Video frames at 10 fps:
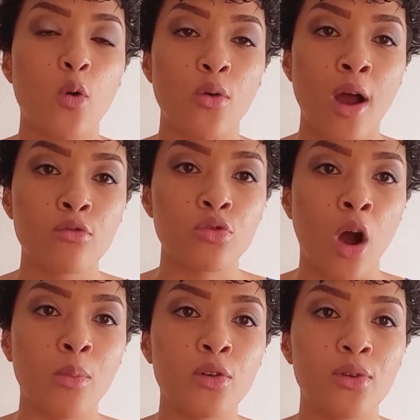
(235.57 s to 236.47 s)

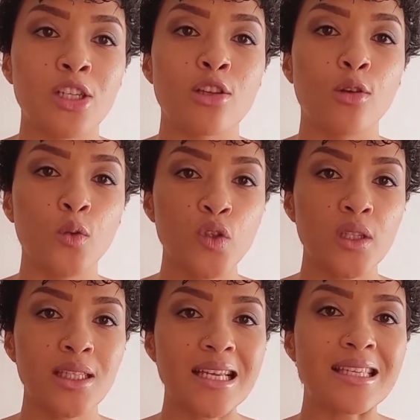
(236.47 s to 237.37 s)
round-robin
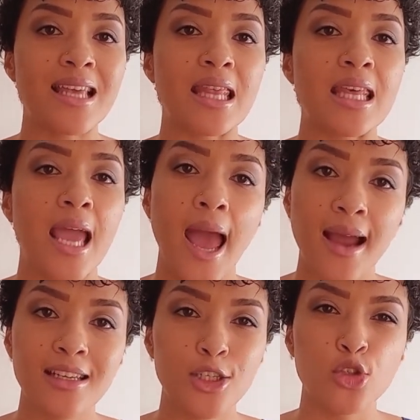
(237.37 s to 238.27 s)
resolutions is that the
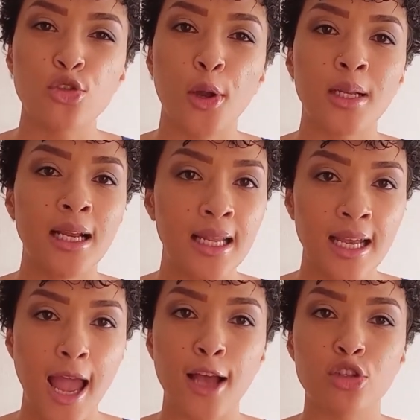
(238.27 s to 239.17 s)
Act is not clear
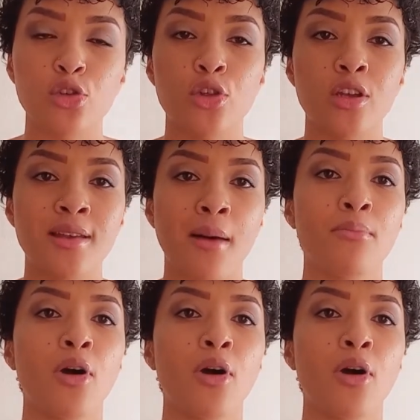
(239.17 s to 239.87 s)
as to the number